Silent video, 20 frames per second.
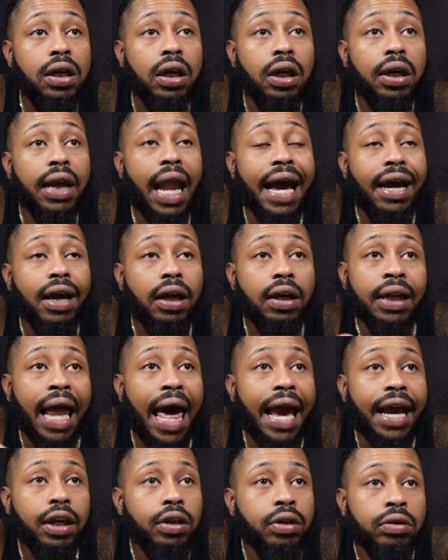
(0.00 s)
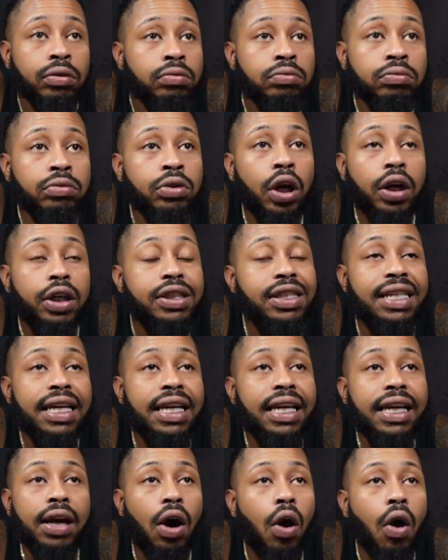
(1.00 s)
like like your
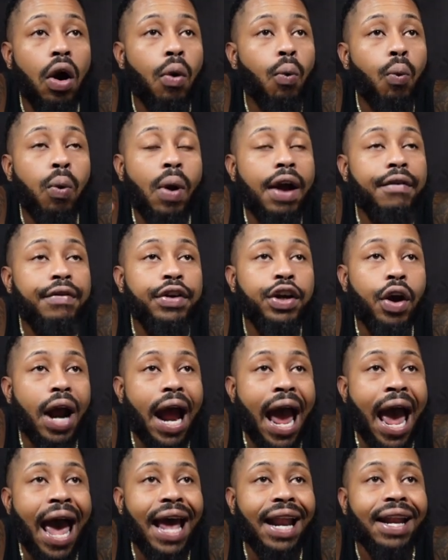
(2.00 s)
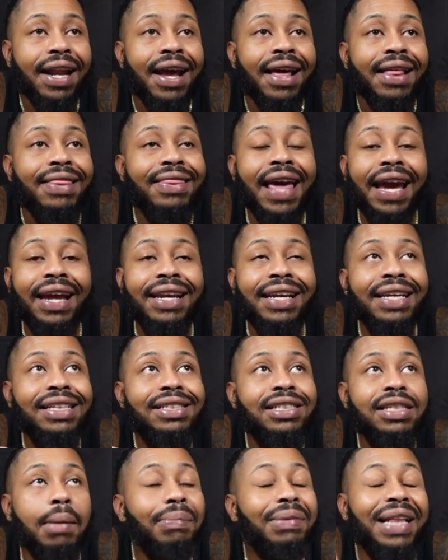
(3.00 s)
city or wherever you're at, they
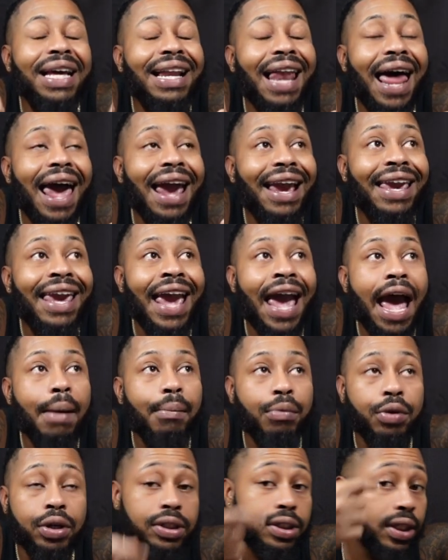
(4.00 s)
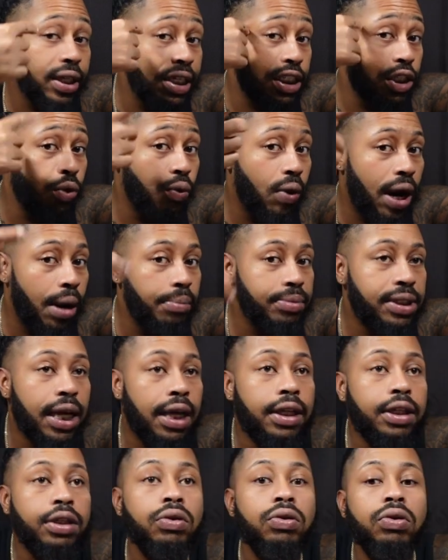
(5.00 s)
need something like cameras. Listen to what I'm
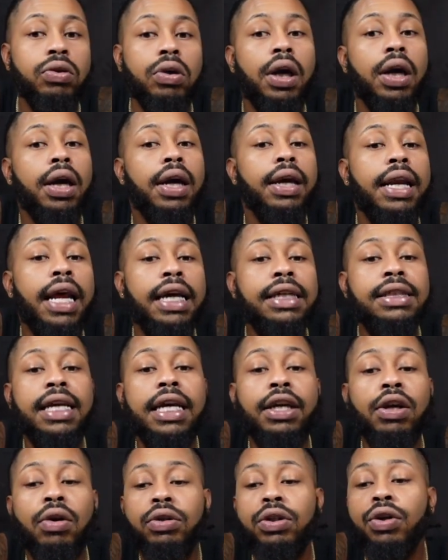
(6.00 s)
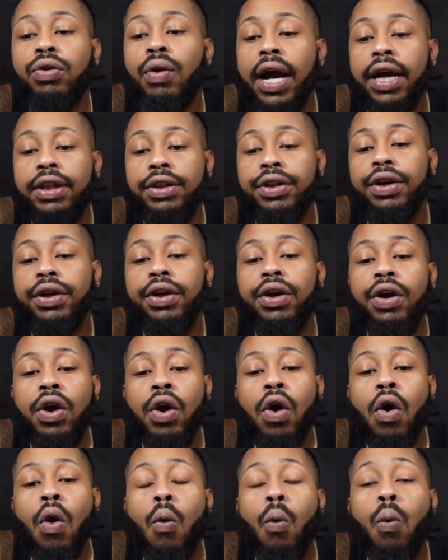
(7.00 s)
telling you. They say, yo, director,
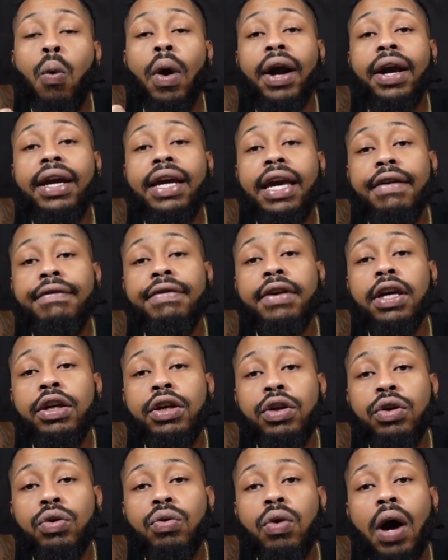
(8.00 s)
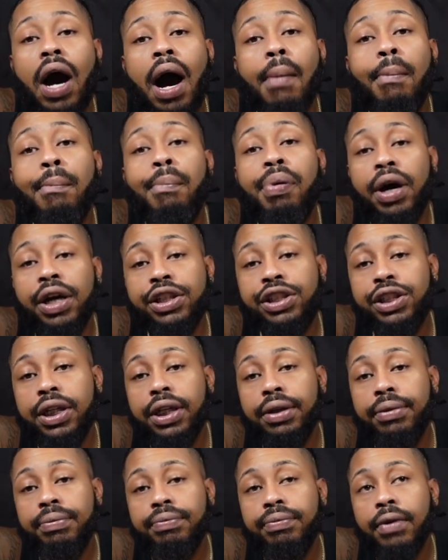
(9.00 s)
we're giving you a
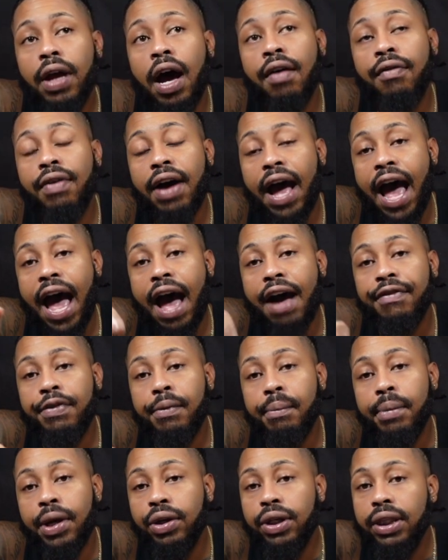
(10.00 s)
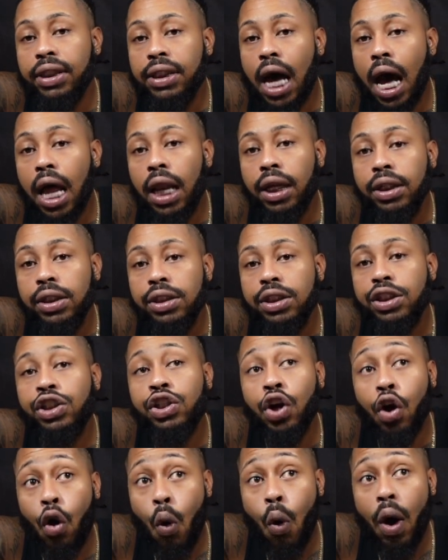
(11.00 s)
budget of a half a million dollars
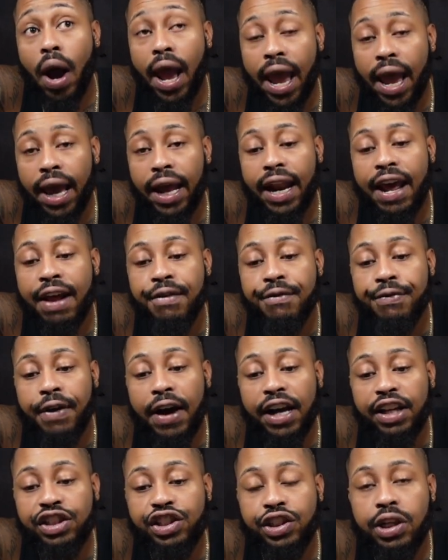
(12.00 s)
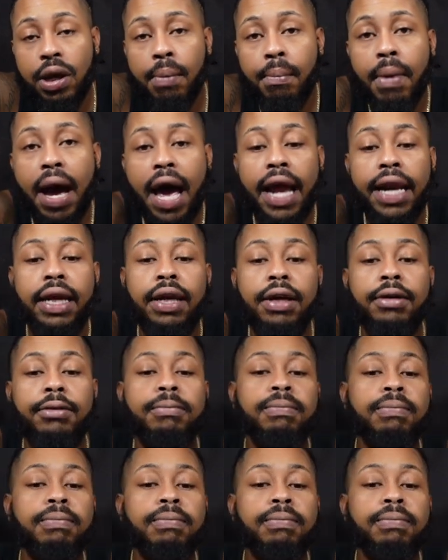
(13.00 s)
to go ahead and find somebody